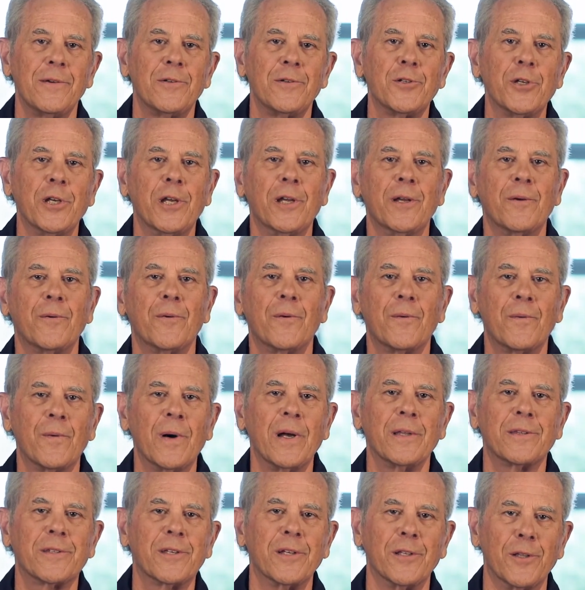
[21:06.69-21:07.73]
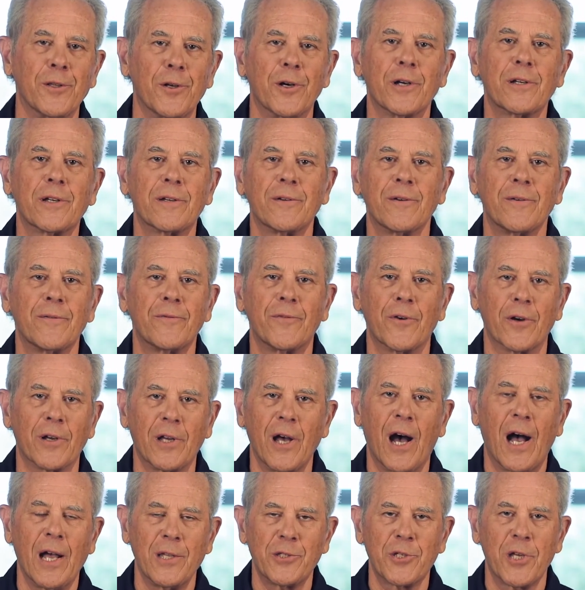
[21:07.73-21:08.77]
She went to look for
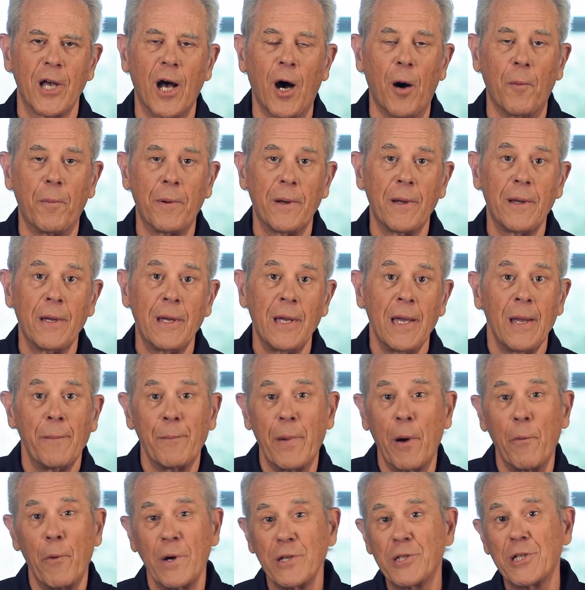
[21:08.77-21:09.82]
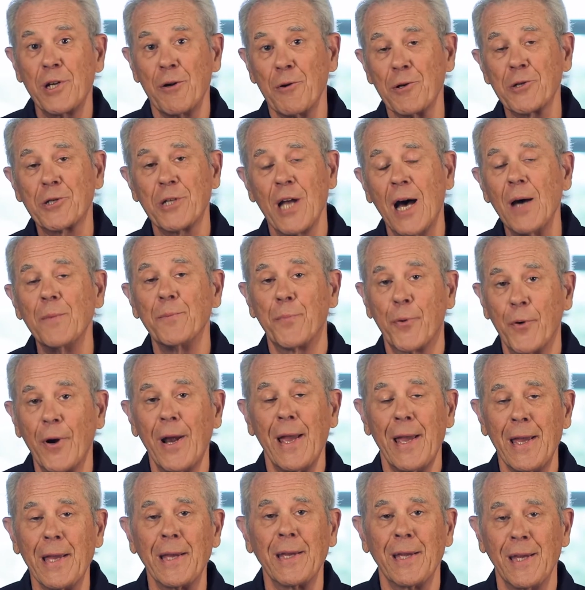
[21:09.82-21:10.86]
God's help. But when she was done
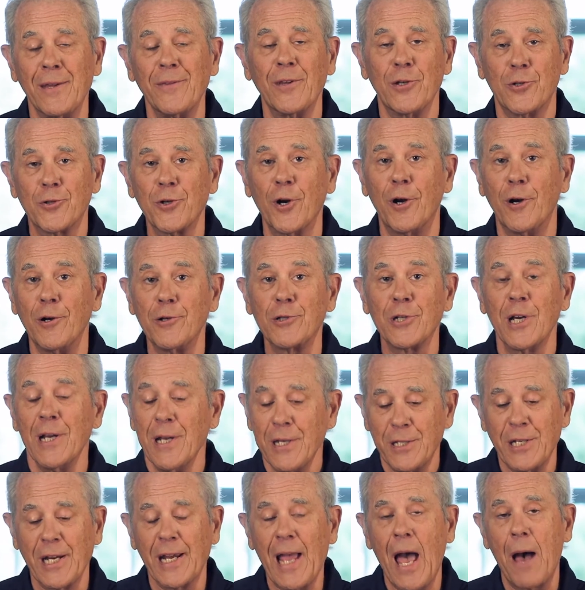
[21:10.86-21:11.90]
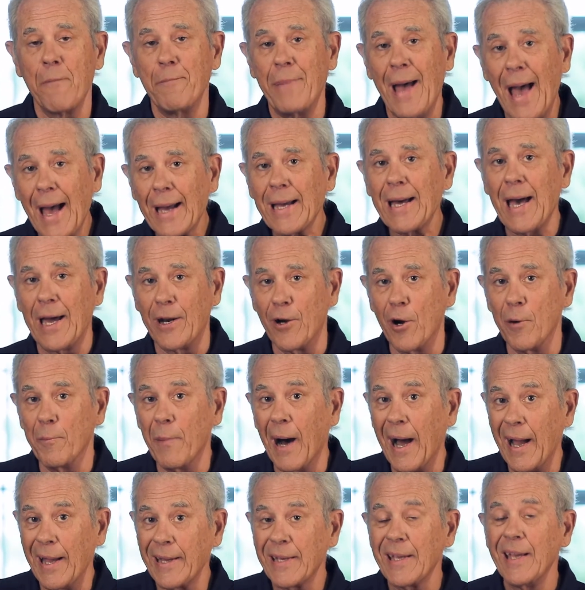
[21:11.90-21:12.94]
praying in the church, she got back on her
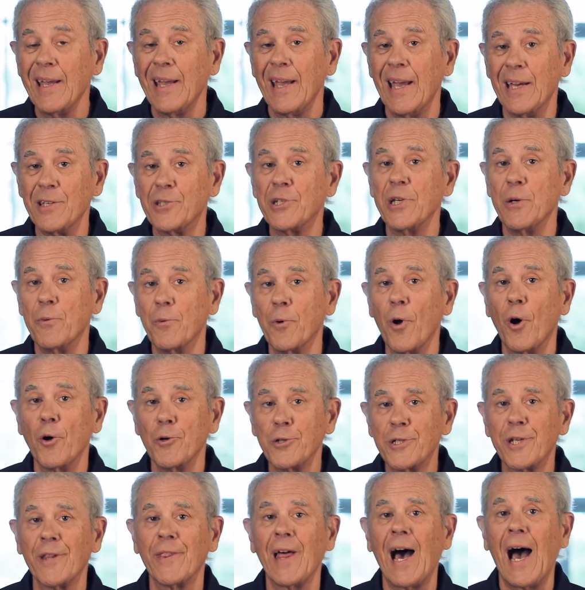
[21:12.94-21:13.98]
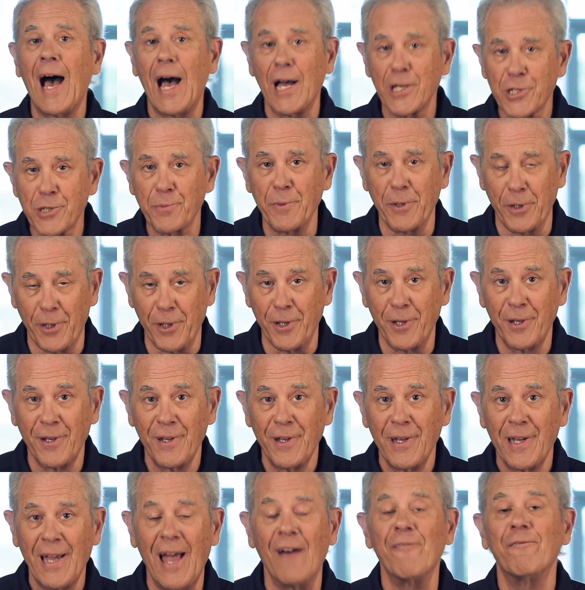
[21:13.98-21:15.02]
bike and she rode to the hospital
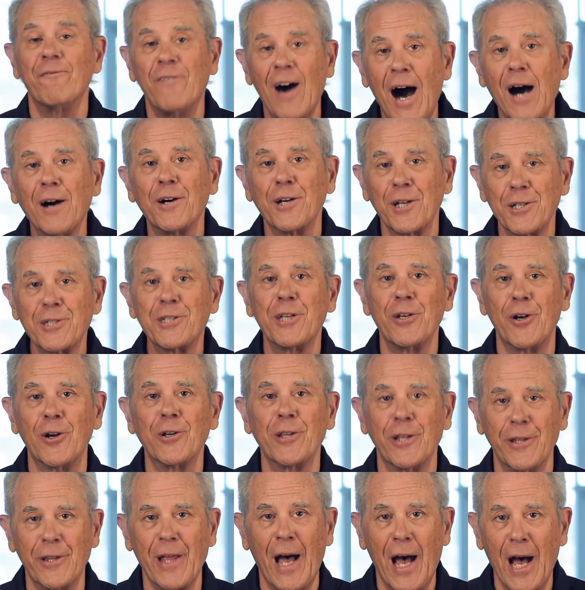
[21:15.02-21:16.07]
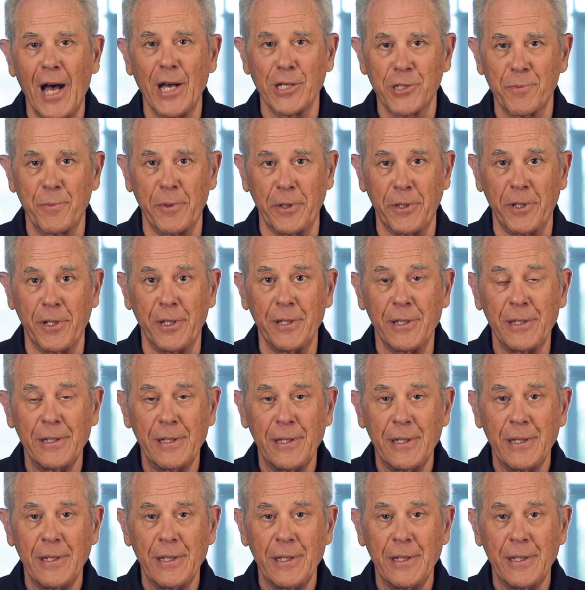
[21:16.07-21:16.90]
and volunteered in the hospital.